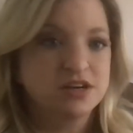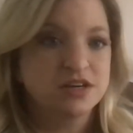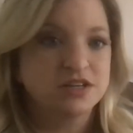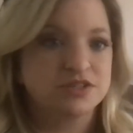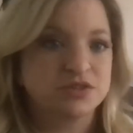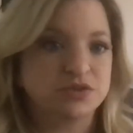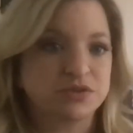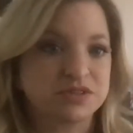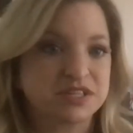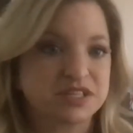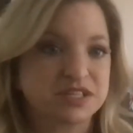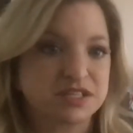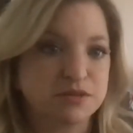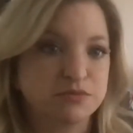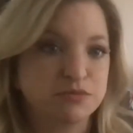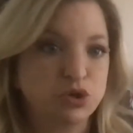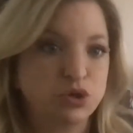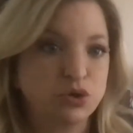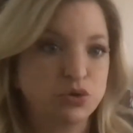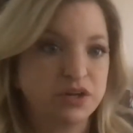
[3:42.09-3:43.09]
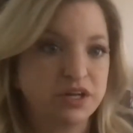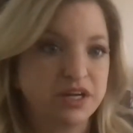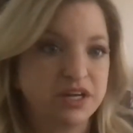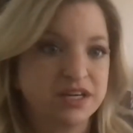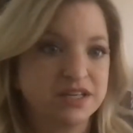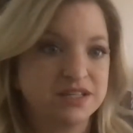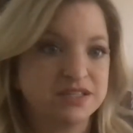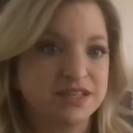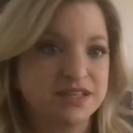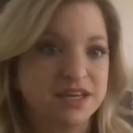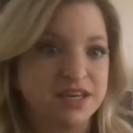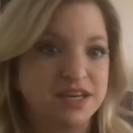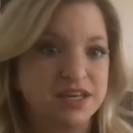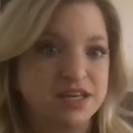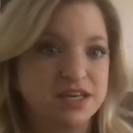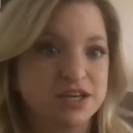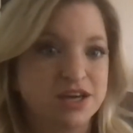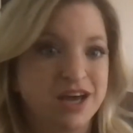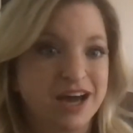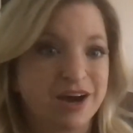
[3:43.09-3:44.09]
So it says the moon is
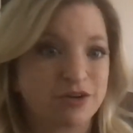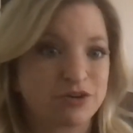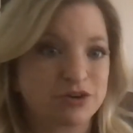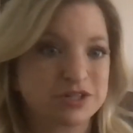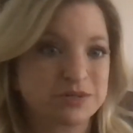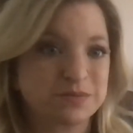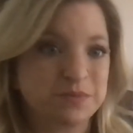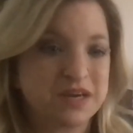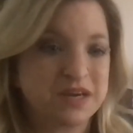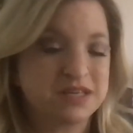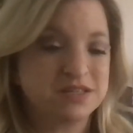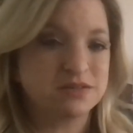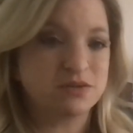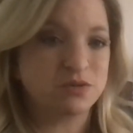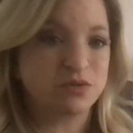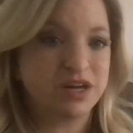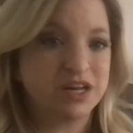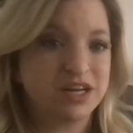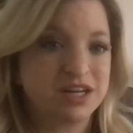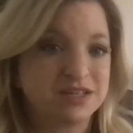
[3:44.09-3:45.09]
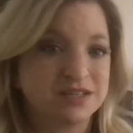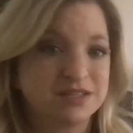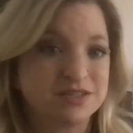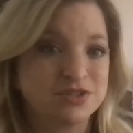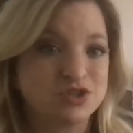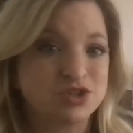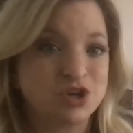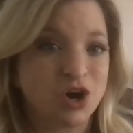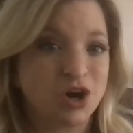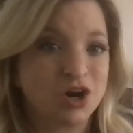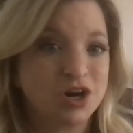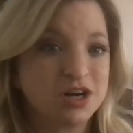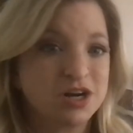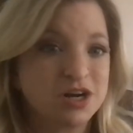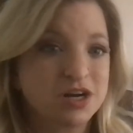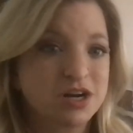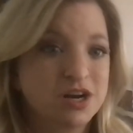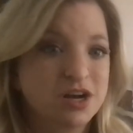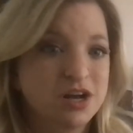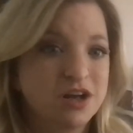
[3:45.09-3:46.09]
in outer space, so it is dark.